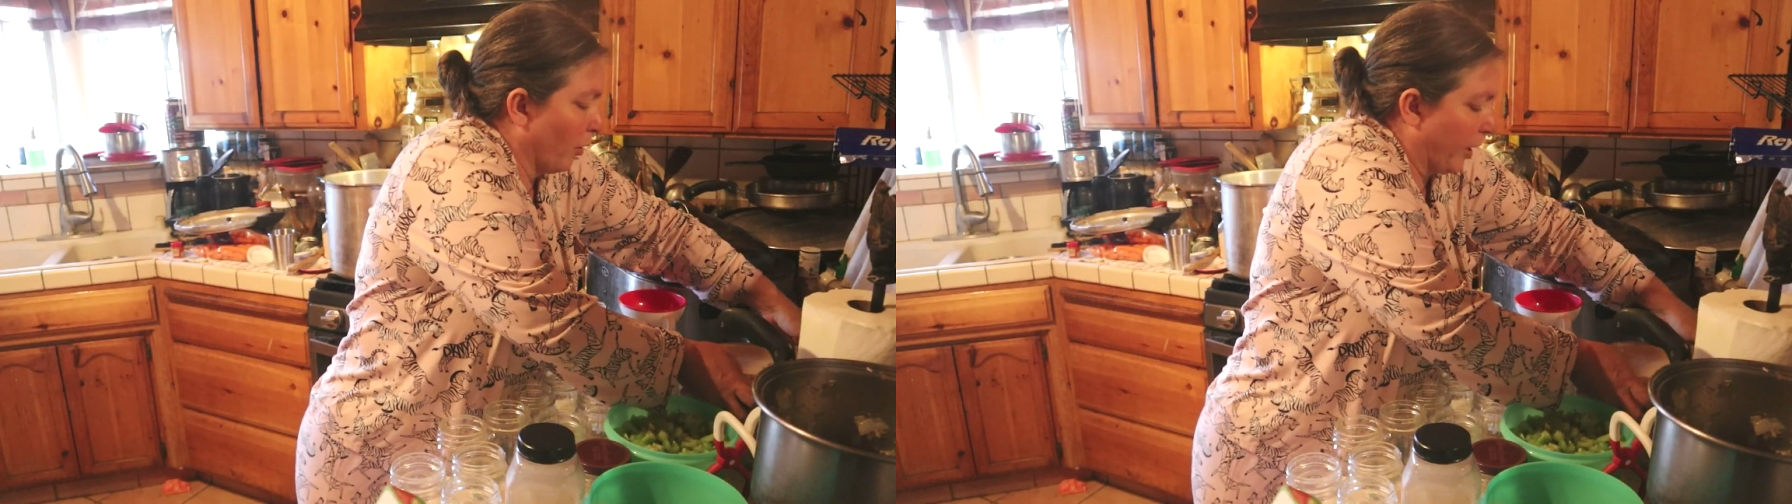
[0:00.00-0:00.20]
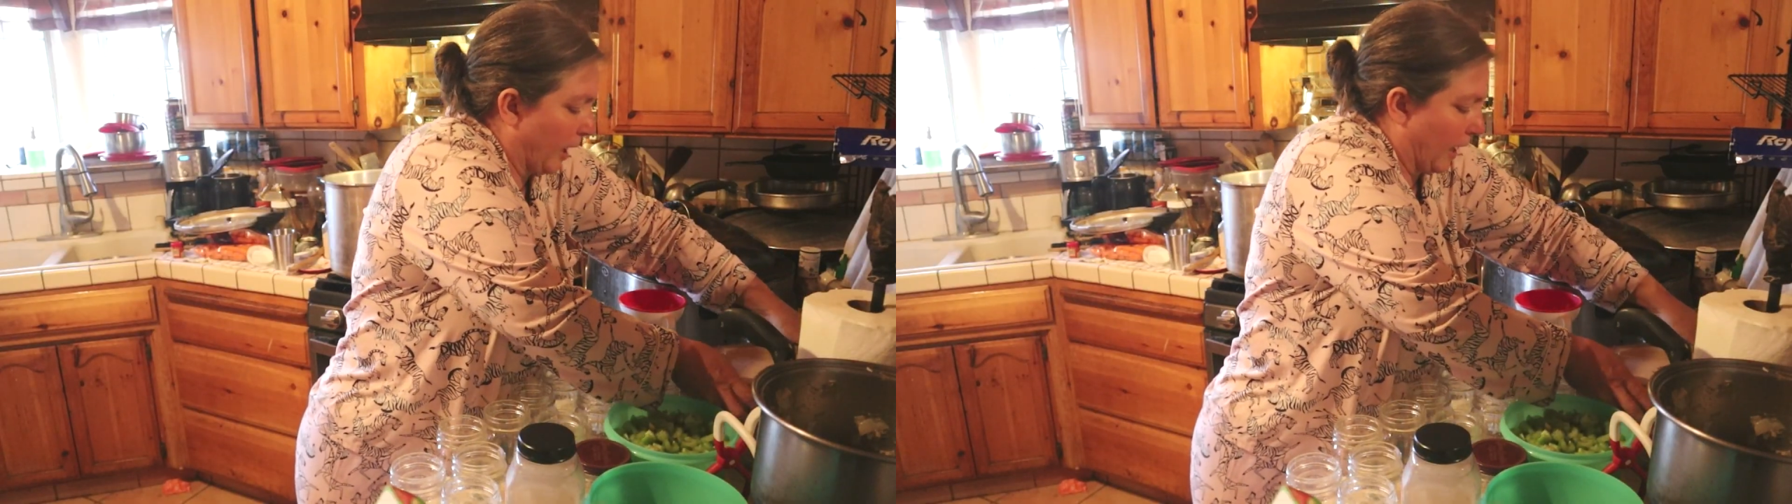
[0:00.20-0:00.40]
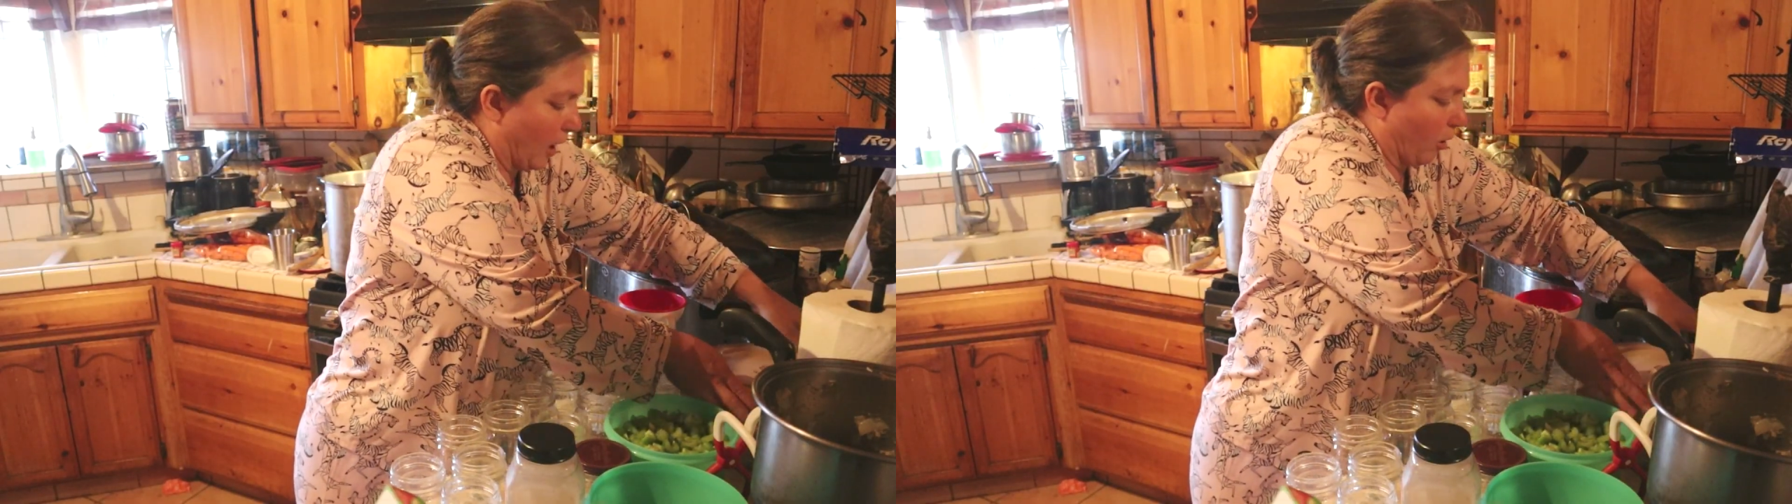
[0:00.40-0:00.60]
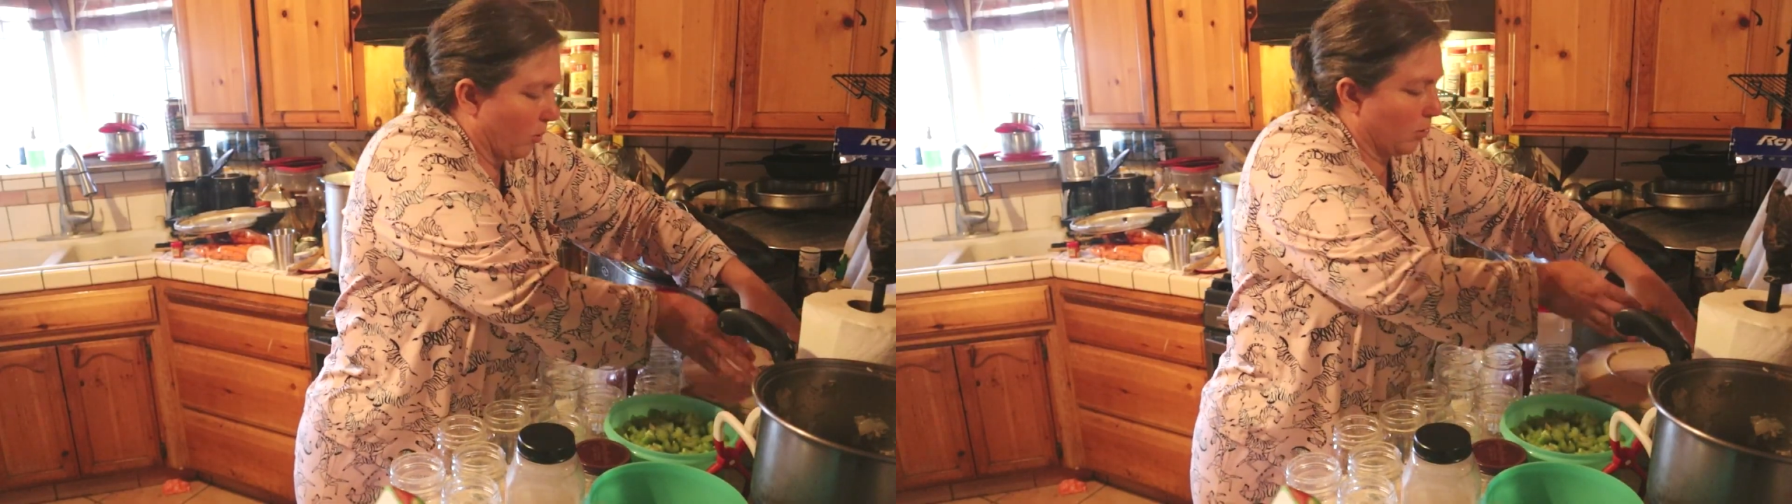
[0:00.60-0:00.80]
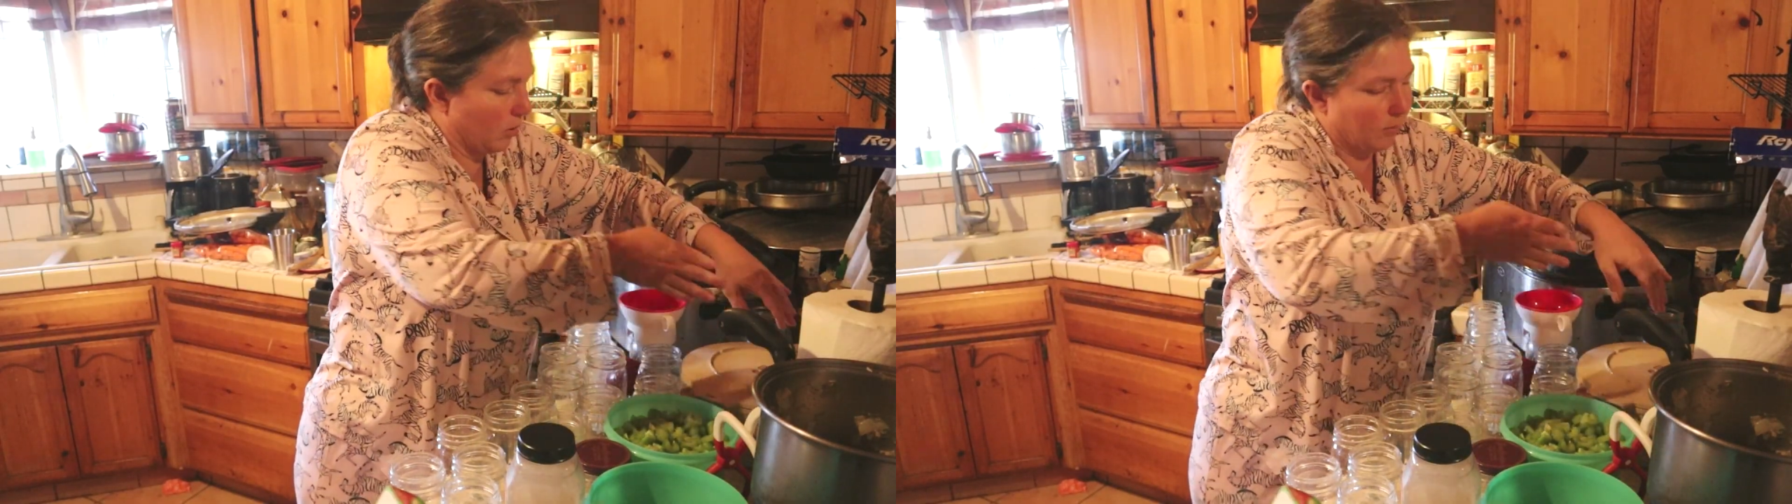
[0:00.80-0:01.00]
thing out
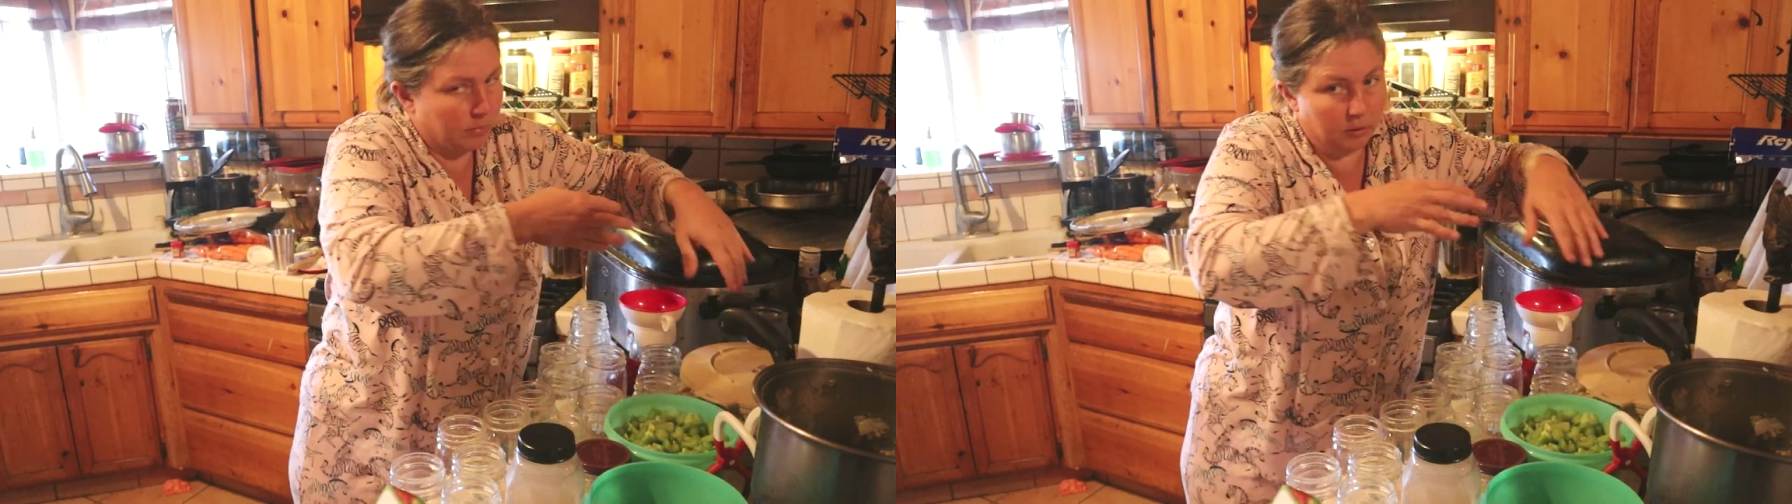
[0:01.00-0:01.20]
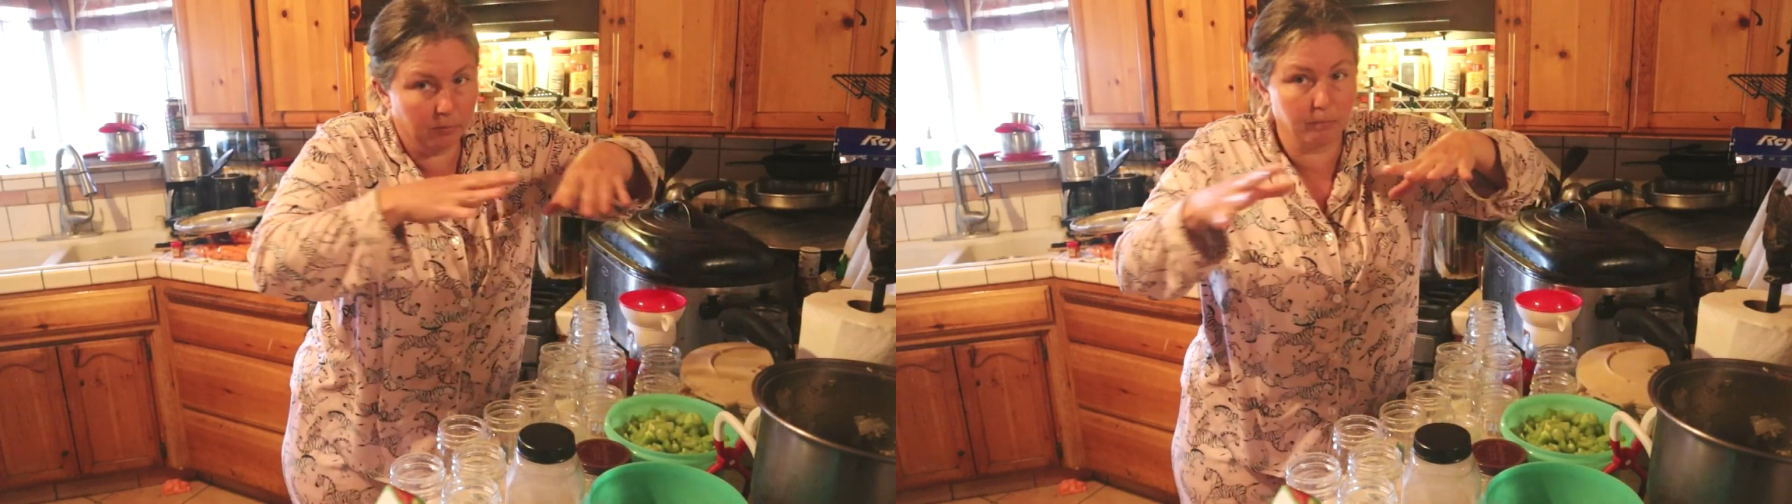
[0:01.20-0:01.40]
and build a